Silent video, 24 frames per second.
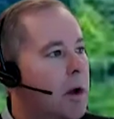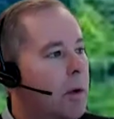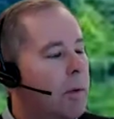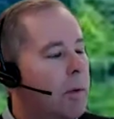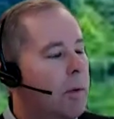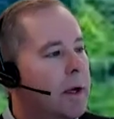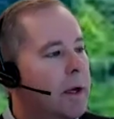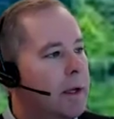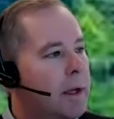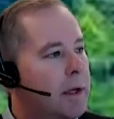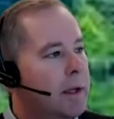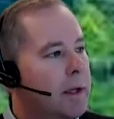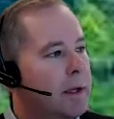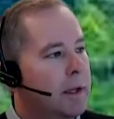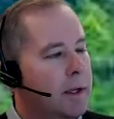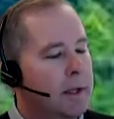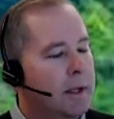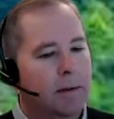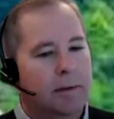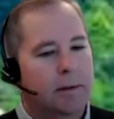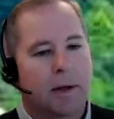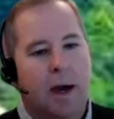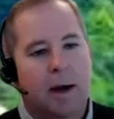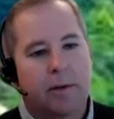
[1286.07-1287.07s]
Well,
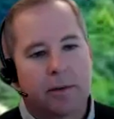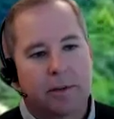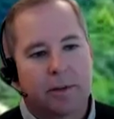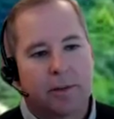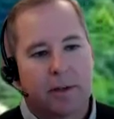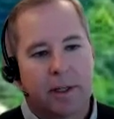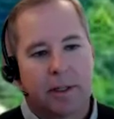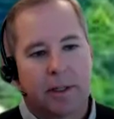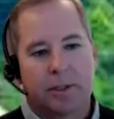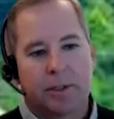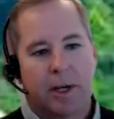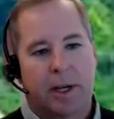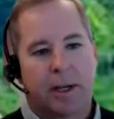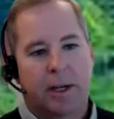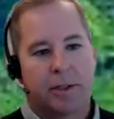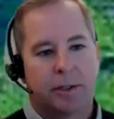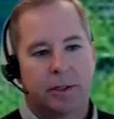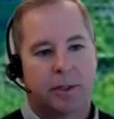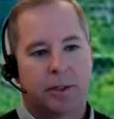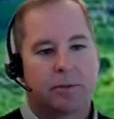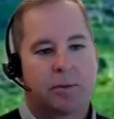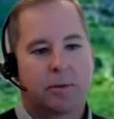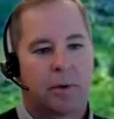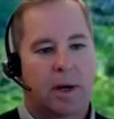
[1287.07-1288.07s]
it obviously it
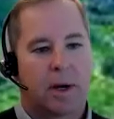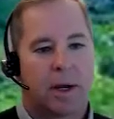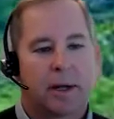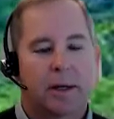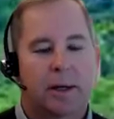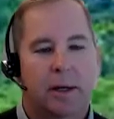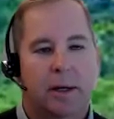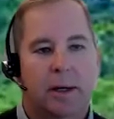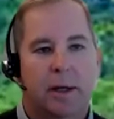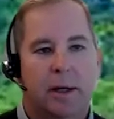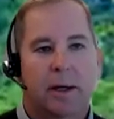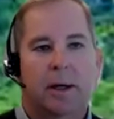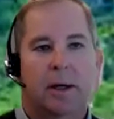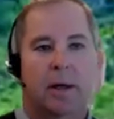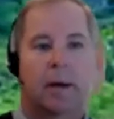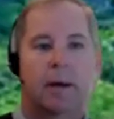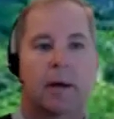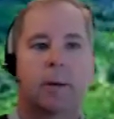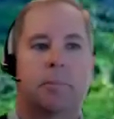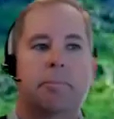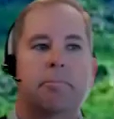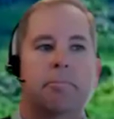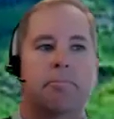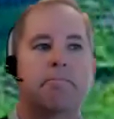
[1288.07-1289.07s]
changes, right?
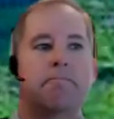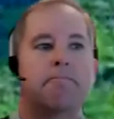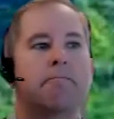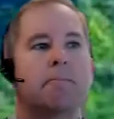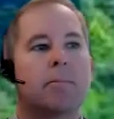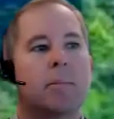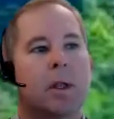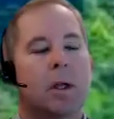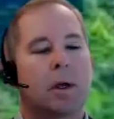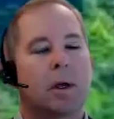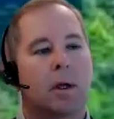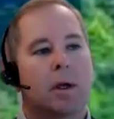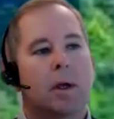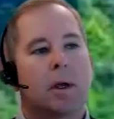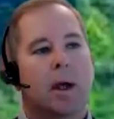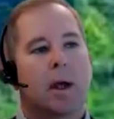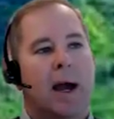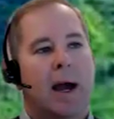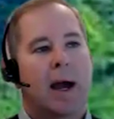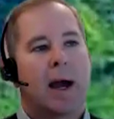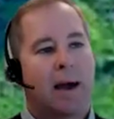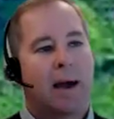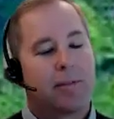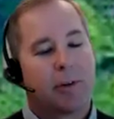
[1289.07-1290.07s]
I
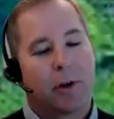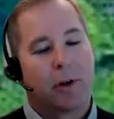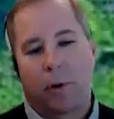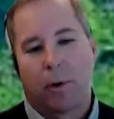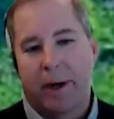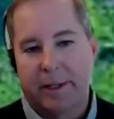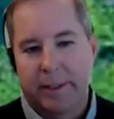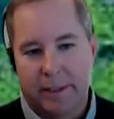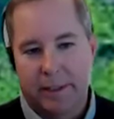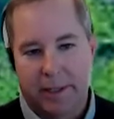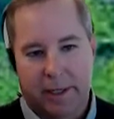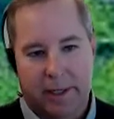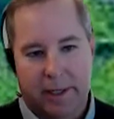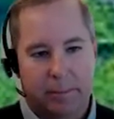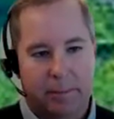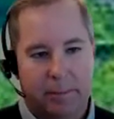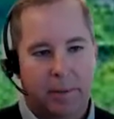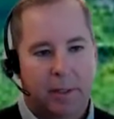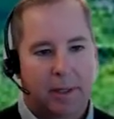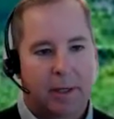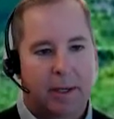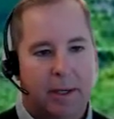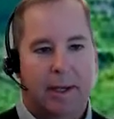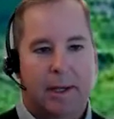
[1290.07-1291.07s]
have a great team,
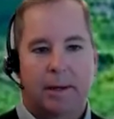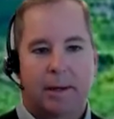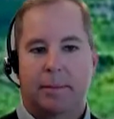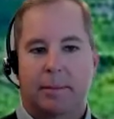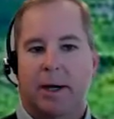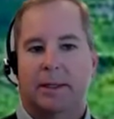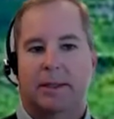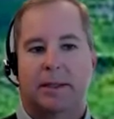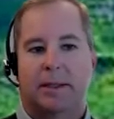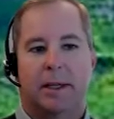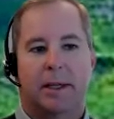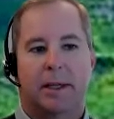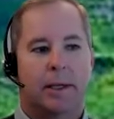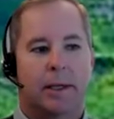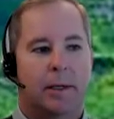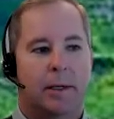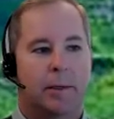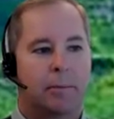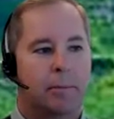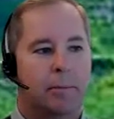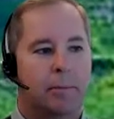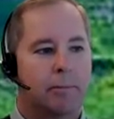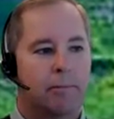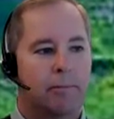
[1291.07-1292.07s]
and my
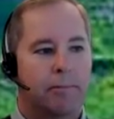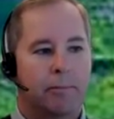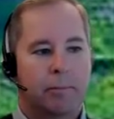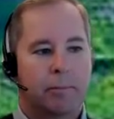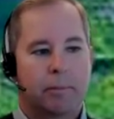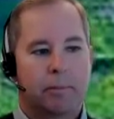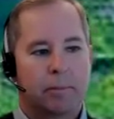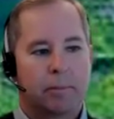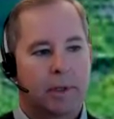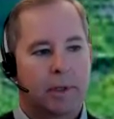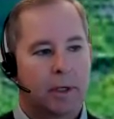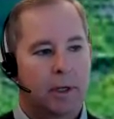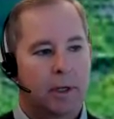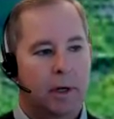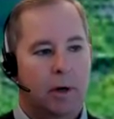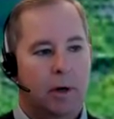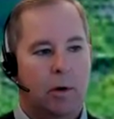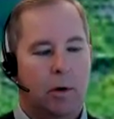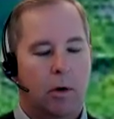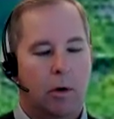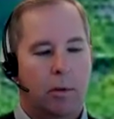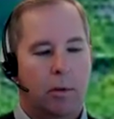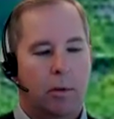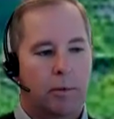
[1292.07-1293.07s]
team,
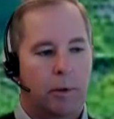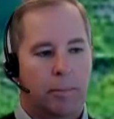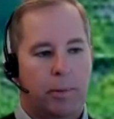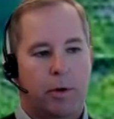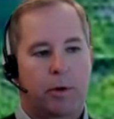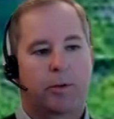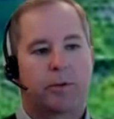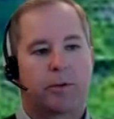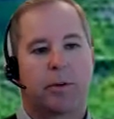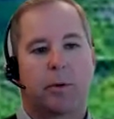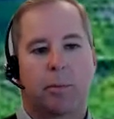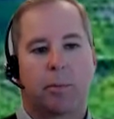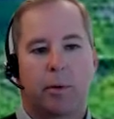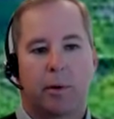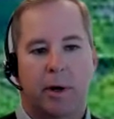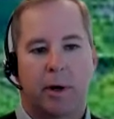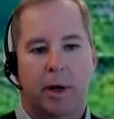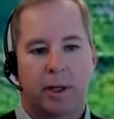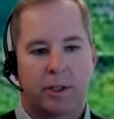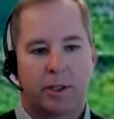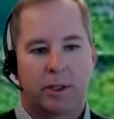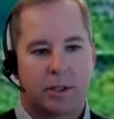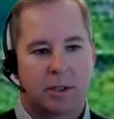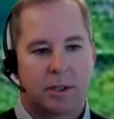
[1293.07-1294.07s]
on the personal
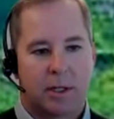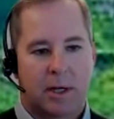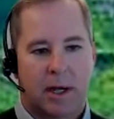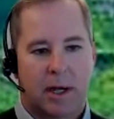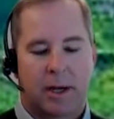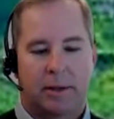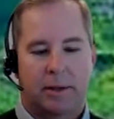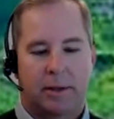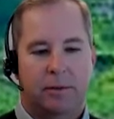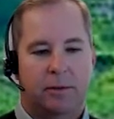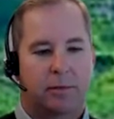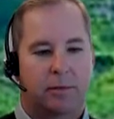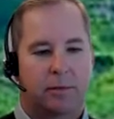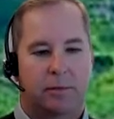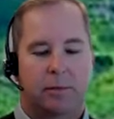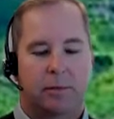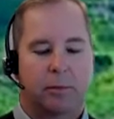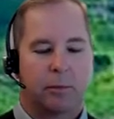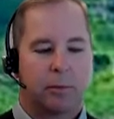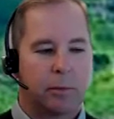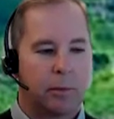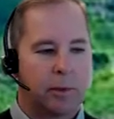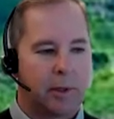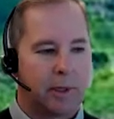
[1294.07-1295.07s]
production side is
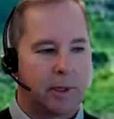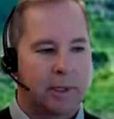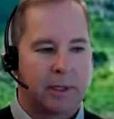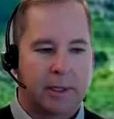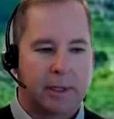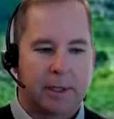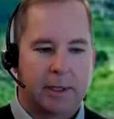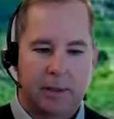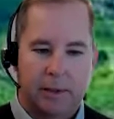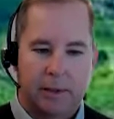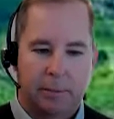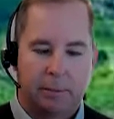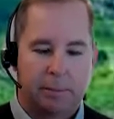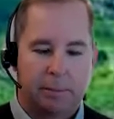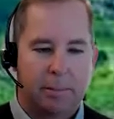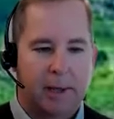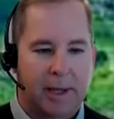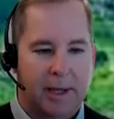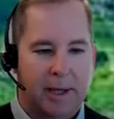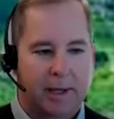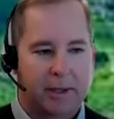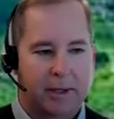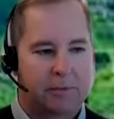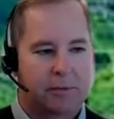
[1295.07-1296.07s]
really the
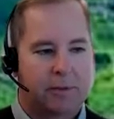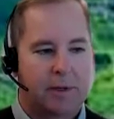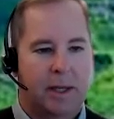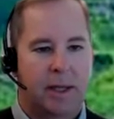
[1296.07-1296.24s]
best.